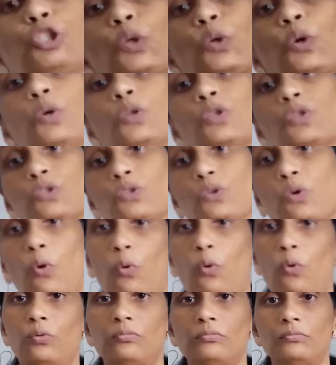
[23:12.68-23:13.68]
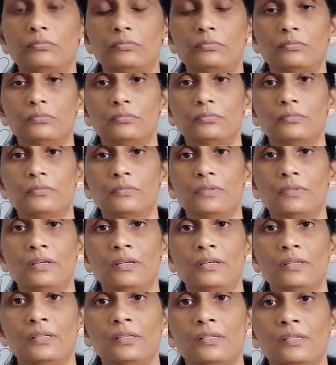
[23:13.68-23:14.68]
torso.
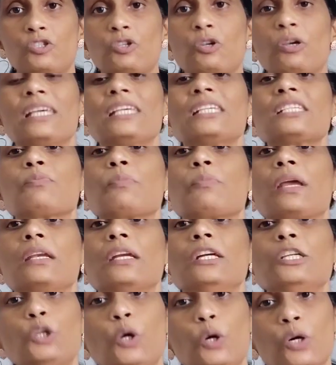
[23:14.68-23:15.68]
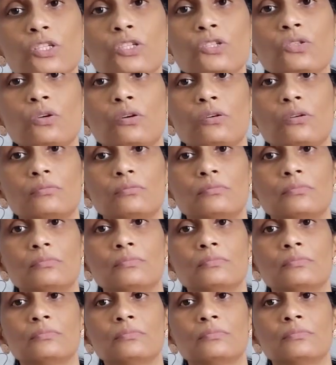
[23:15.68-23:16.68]
So he is mainly torso
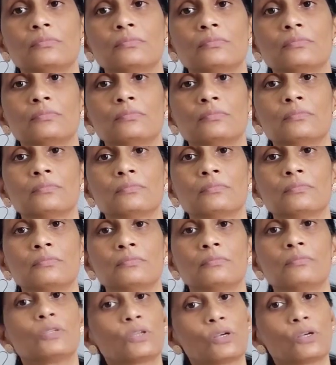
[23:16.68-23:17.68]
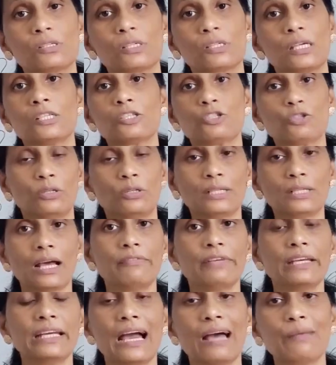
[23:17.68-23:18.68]
because he is not
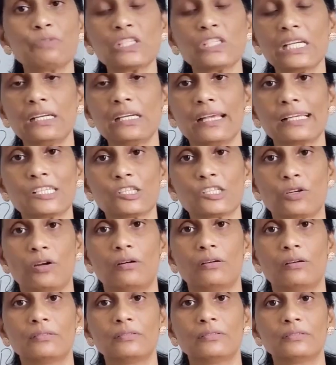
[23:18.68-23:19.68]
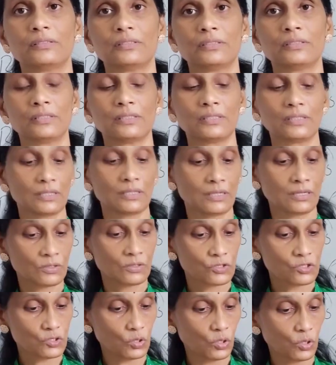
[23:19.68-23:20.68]
having arms and legs now.
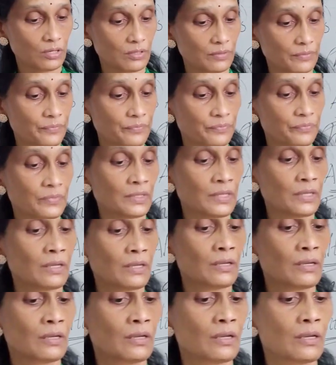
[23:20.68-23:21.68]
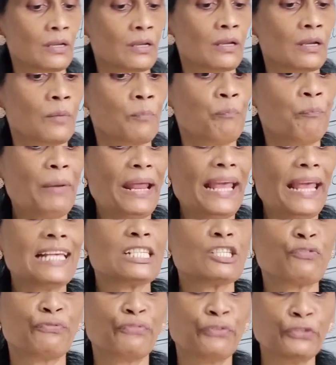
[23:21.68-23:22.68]
So,
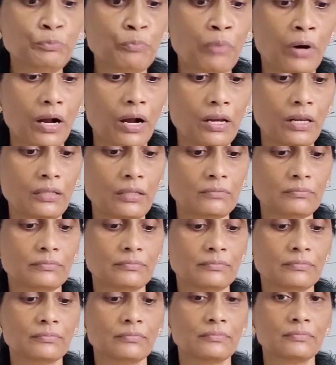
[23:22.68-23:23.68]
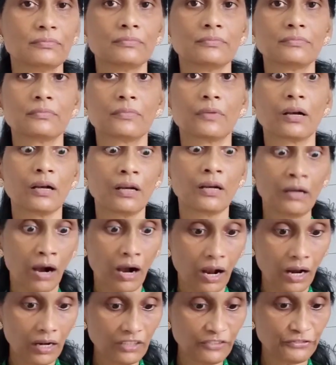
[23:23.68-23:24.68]
plays football,
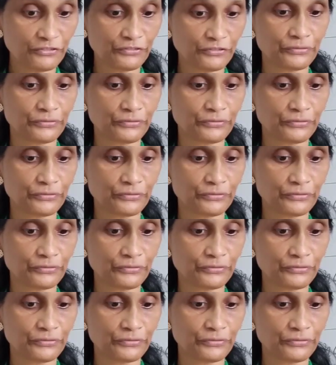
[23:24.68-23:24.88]
golf,